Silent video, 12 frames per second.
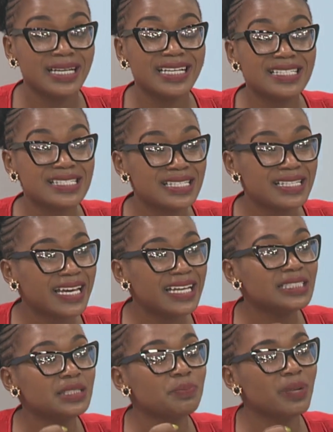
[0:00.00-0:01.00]
is the
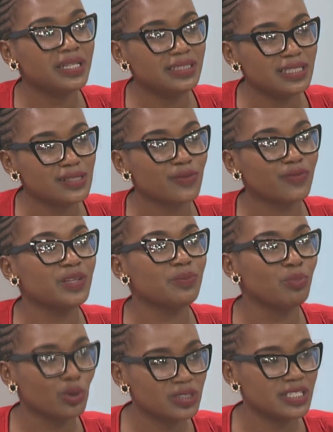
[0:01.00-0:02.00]
independence of the
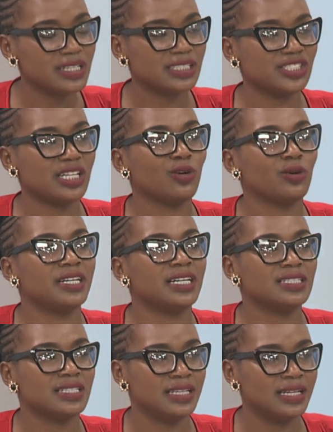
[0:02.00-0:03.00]
body that shall
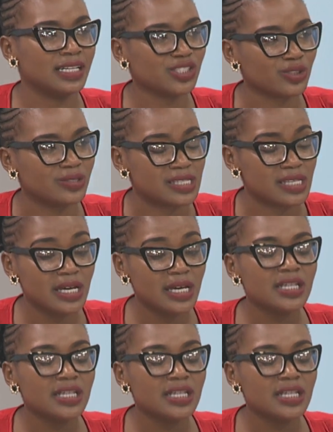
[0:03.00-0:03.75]
conduct the elections.